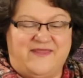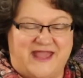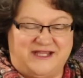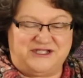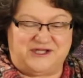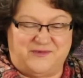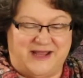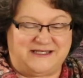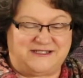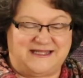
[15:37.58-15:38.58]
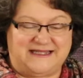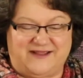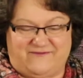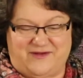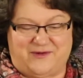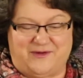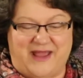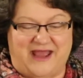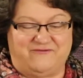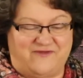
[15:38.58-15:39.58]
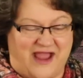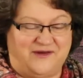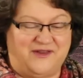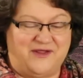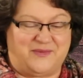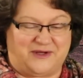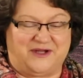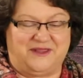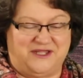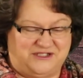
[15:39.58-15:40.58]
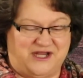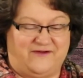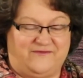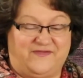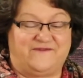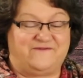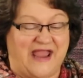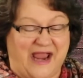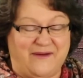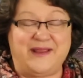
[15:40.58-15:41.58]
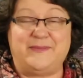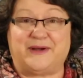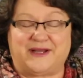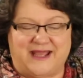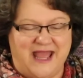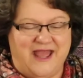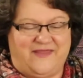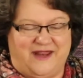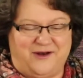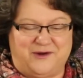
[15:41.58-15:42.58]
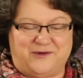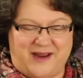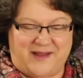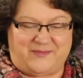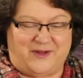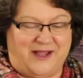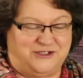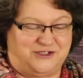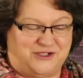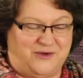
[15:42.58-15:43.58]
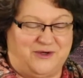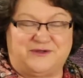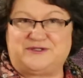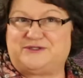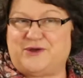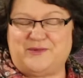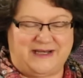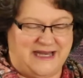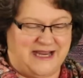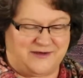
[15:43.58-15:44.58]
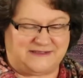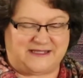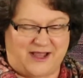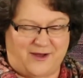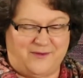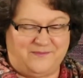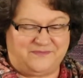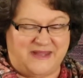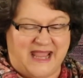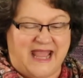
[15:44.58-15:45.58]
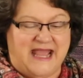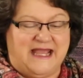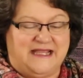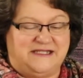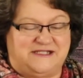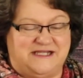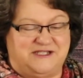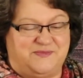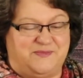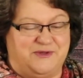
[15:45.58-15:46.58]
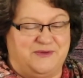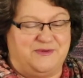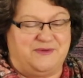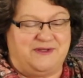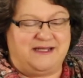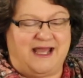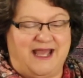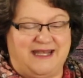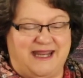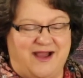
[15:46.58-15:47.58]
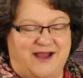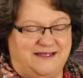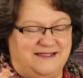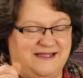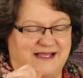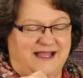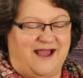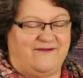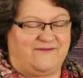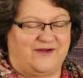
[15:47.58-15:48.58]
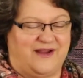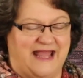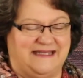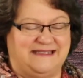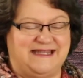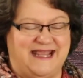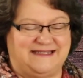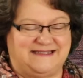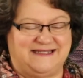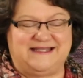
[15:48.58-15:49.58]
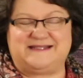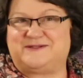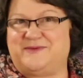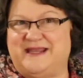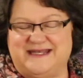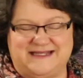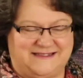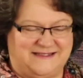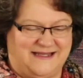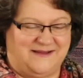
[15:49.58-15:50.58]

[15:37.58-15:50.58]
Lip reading: Then she went to the living room and found the book on the shelf, the very book that her grandpa had shown her so many years ago. She spooned honey onto the cover and tasted the sweetness.